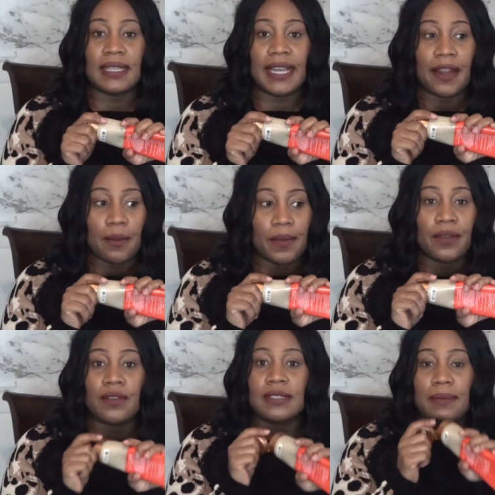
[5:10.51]
the caramel,
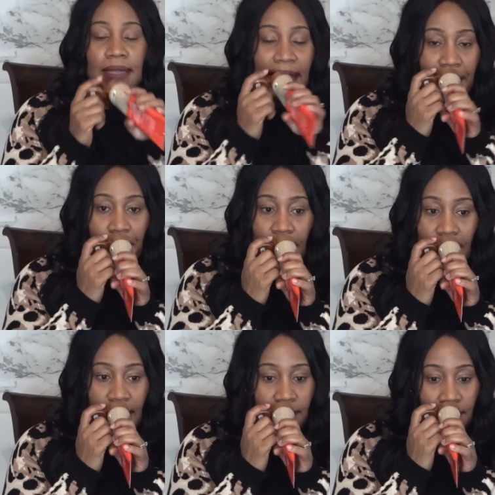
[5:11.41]
you can smell the
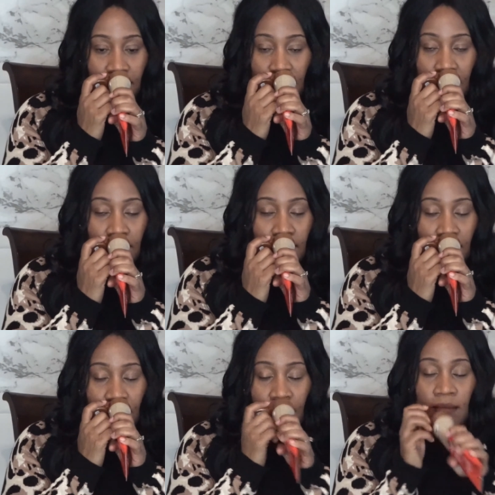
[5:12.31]
apricot.
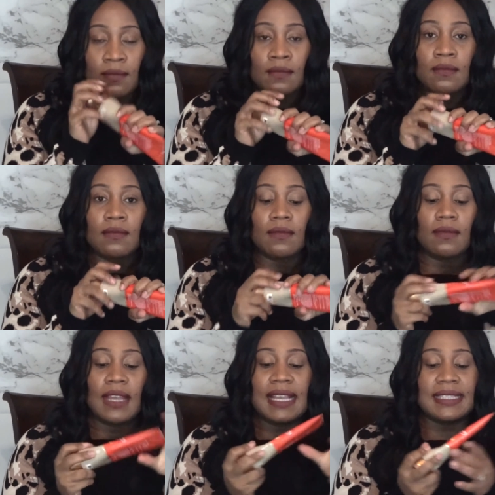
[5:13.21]

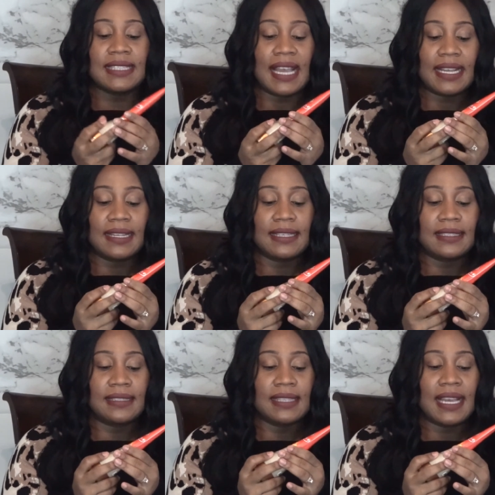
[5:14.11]
Mmm, it's like
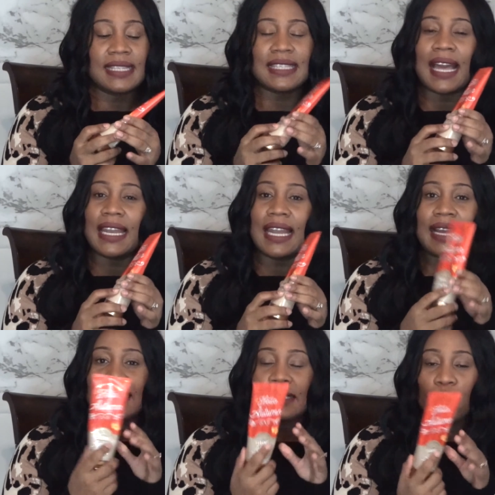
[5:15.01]
a, it's kind of
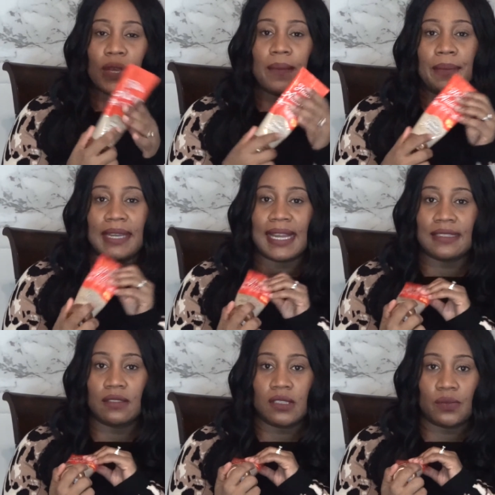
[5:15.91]
like a sweet but
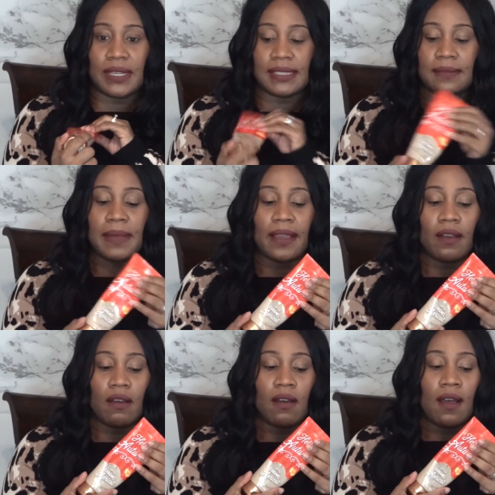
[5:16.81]
not too sweet
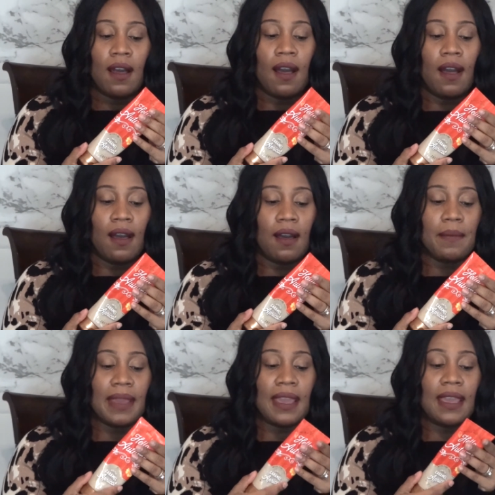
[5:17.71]
smell.
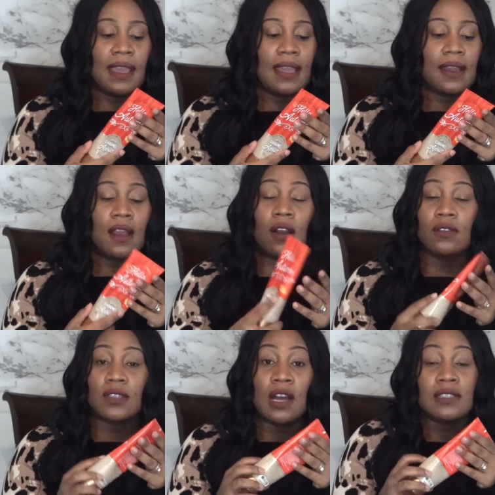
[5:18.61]
Um, it
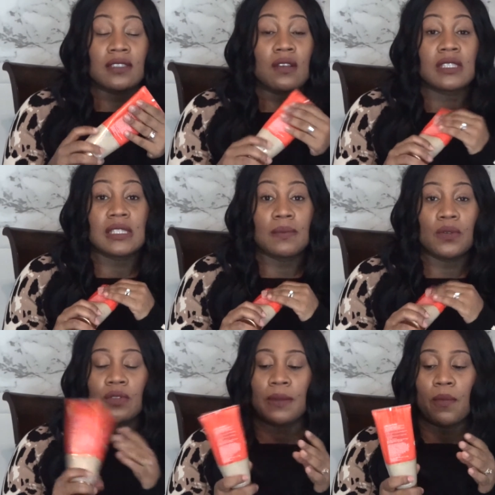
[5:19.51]
goes on so
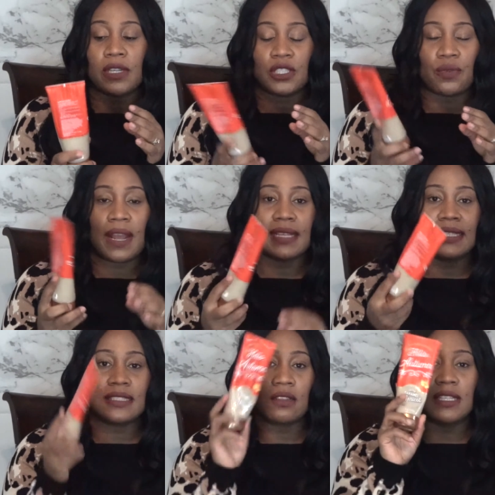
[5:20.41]
smooth and
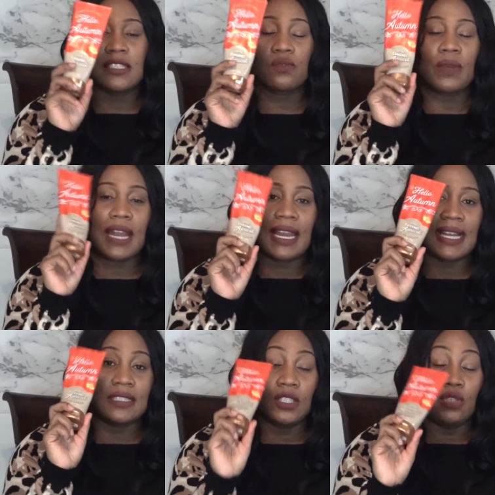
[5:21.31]
moisturizing. So this is what I
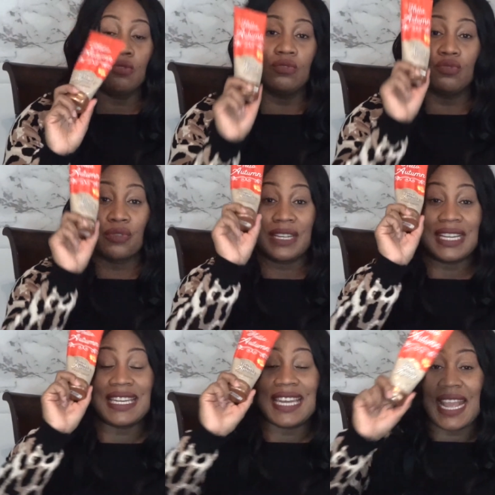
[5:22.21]
like to use during
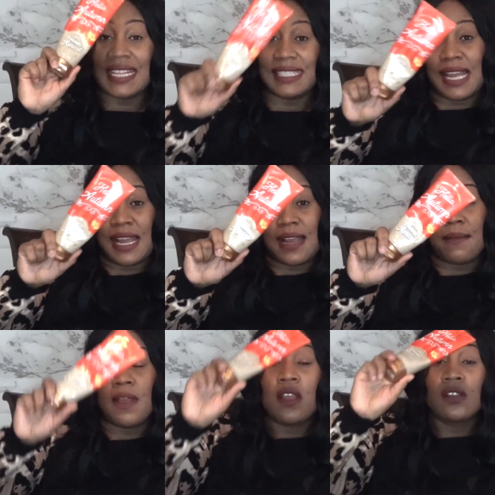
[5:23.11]
the daytime